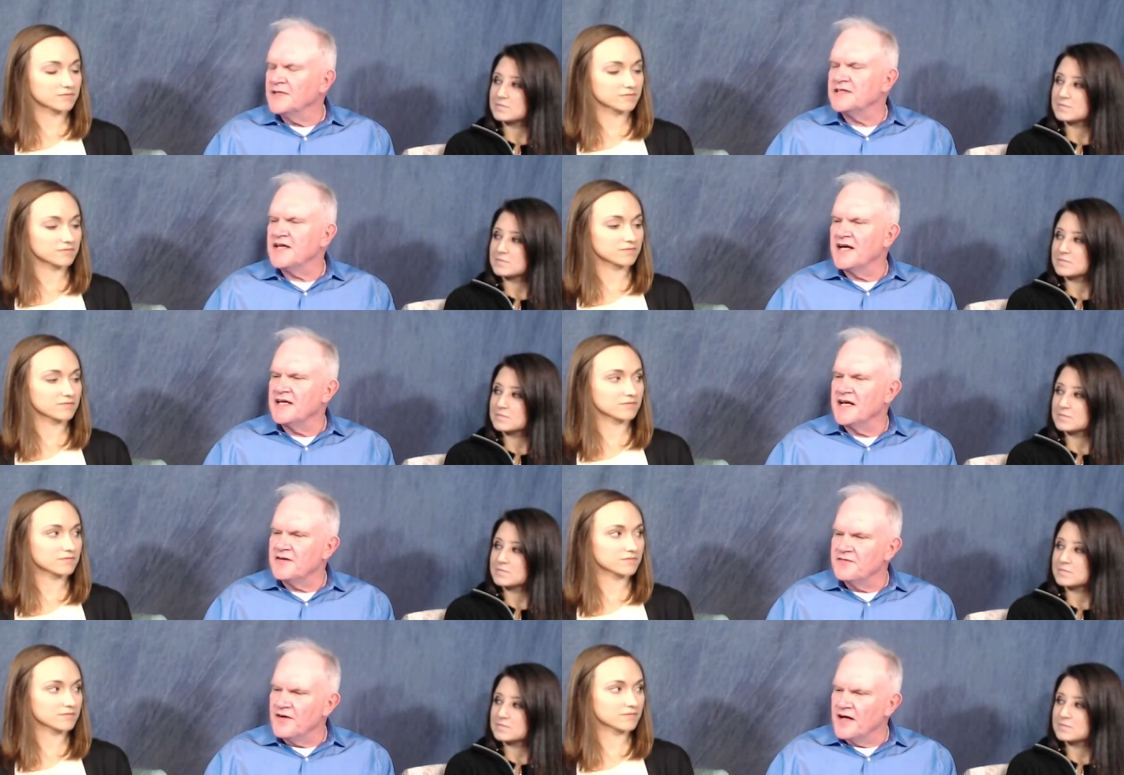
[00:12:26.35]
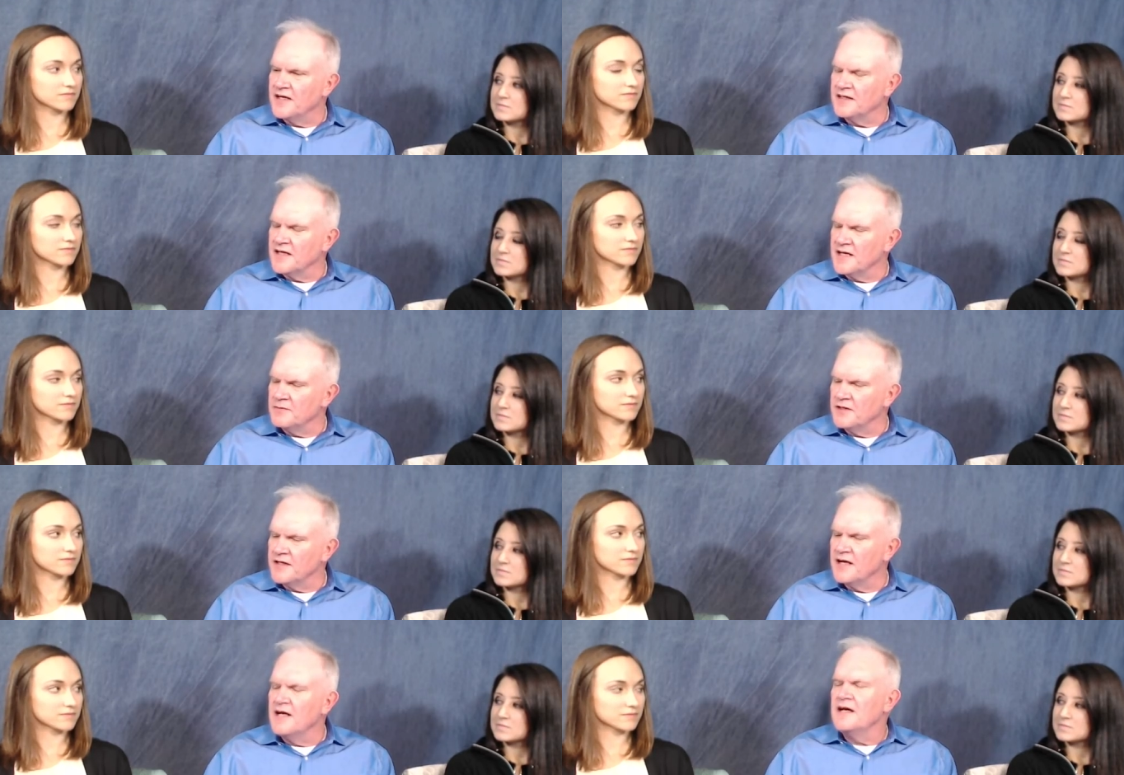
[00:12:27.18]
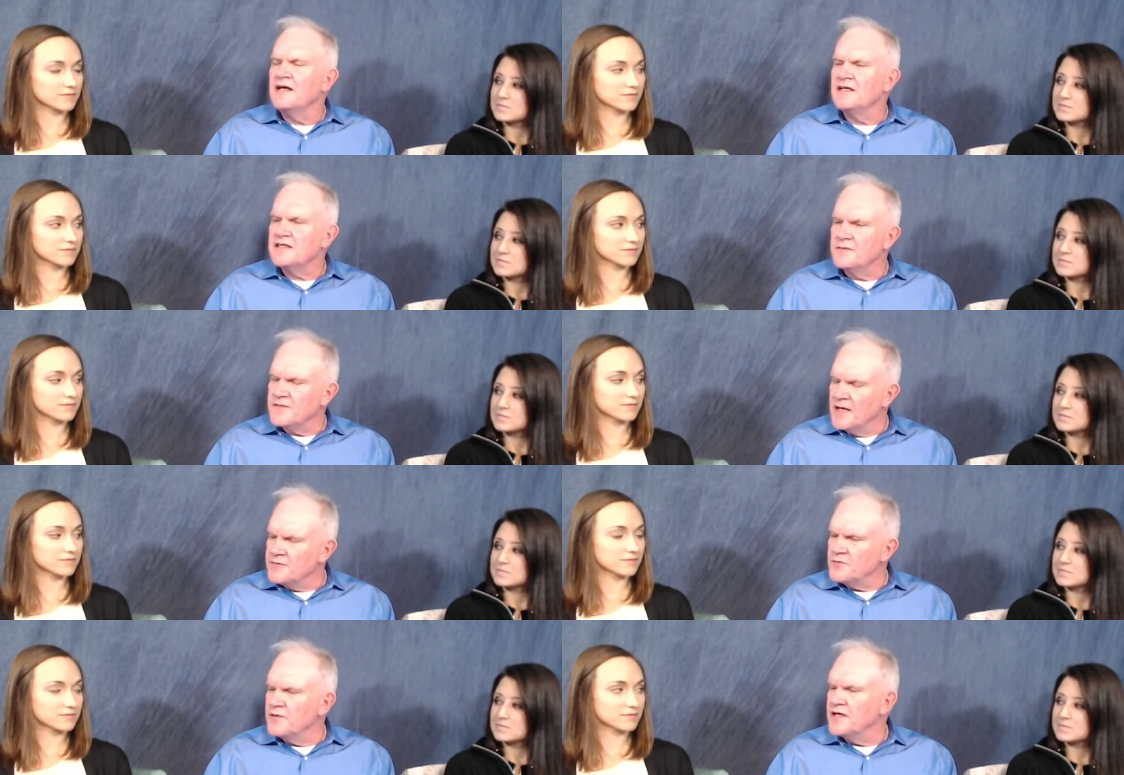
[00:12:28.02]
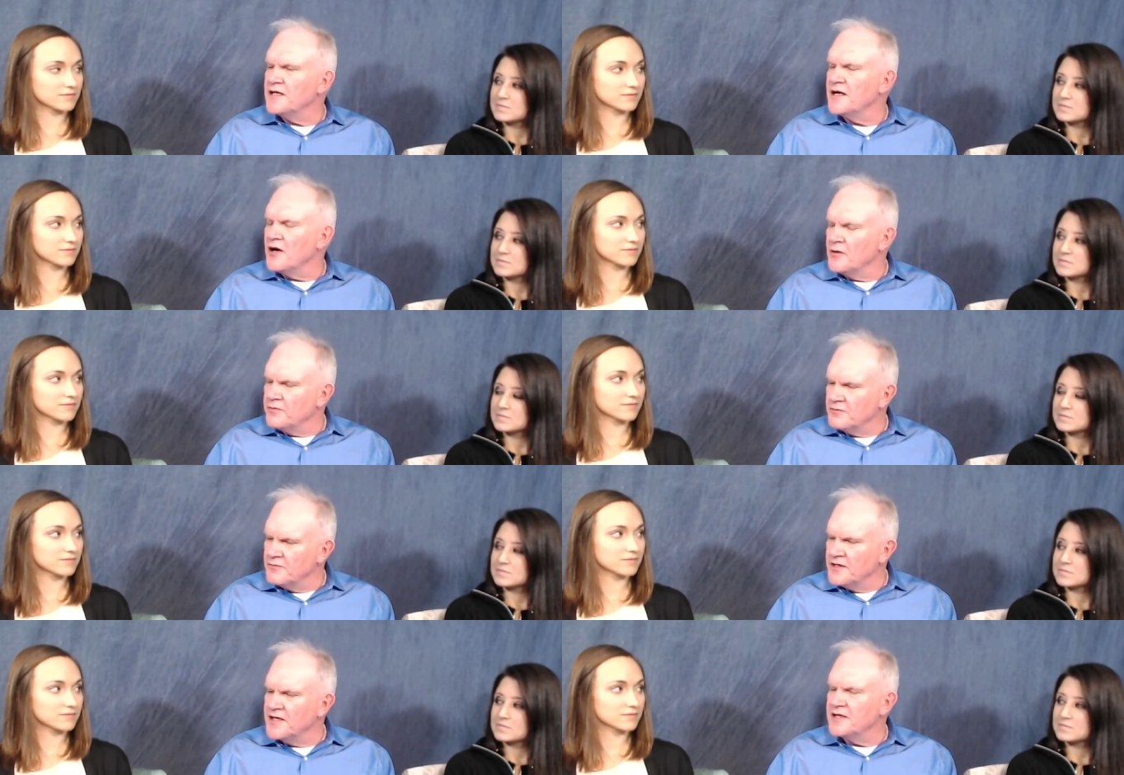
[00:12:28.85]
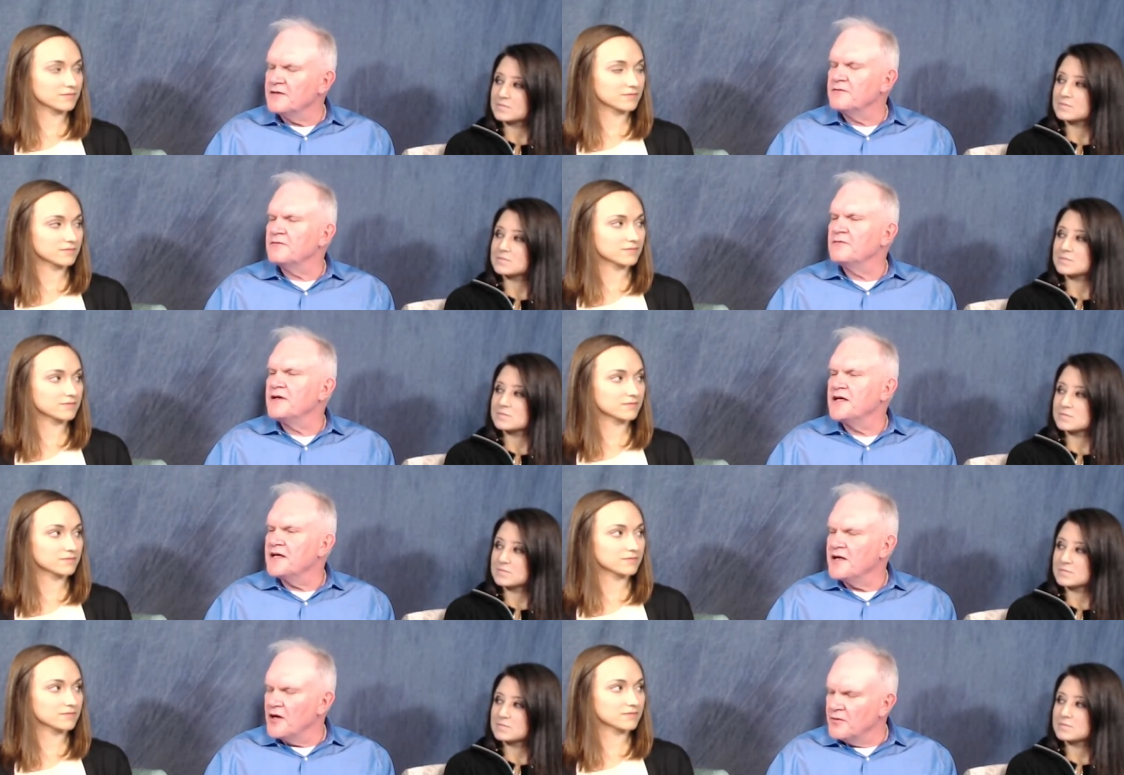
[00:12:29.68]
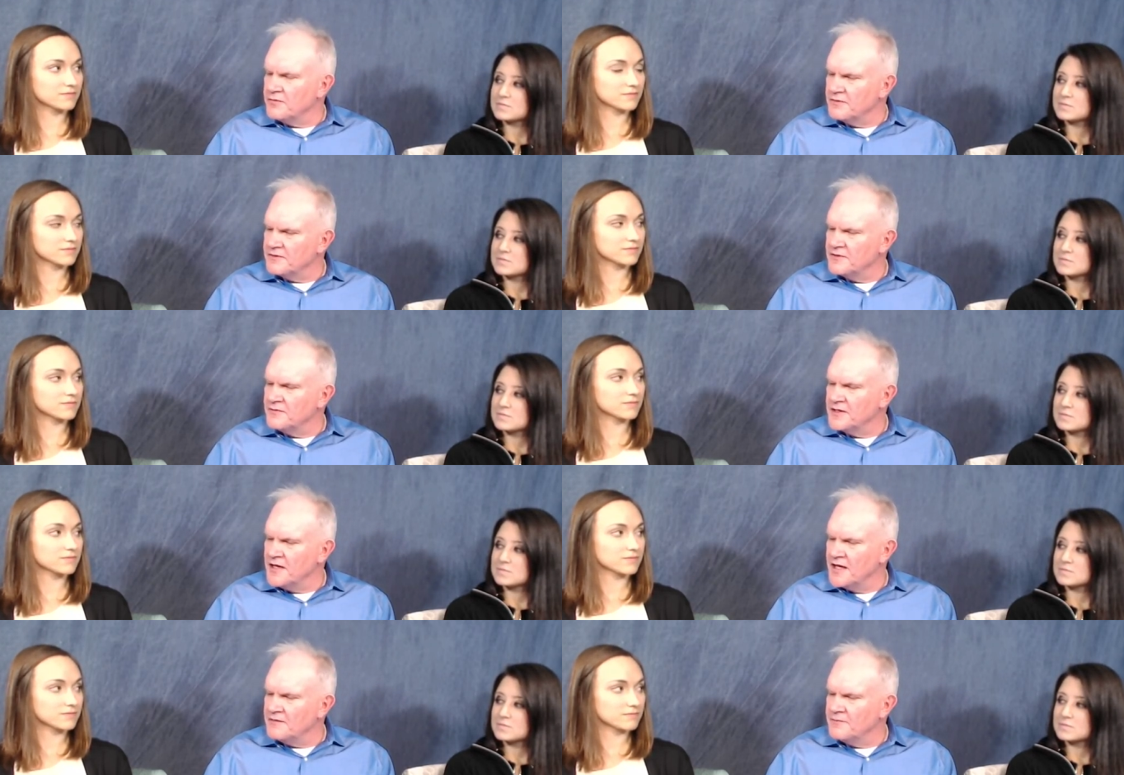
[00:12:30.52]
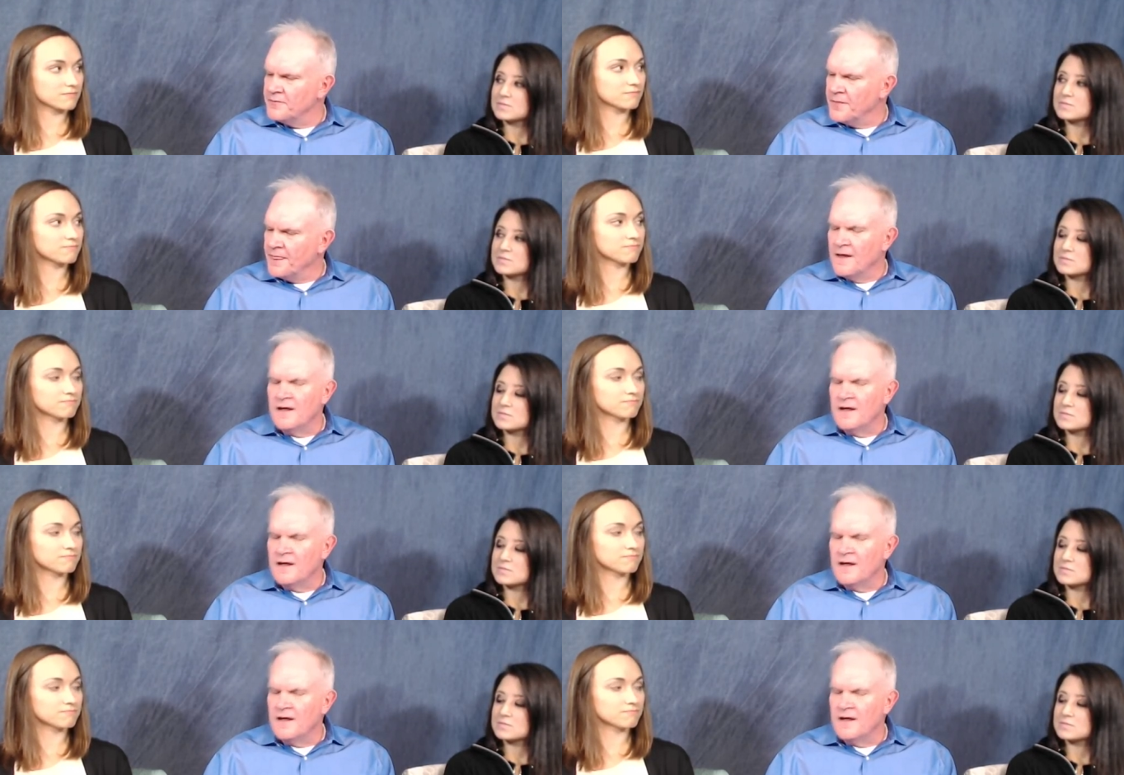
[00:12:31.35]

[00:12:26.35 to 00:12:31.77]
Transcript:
Speaker 1: Let's identify and label it. And sometimes we need a helper. We need a helper, do we not? Mm-hmm.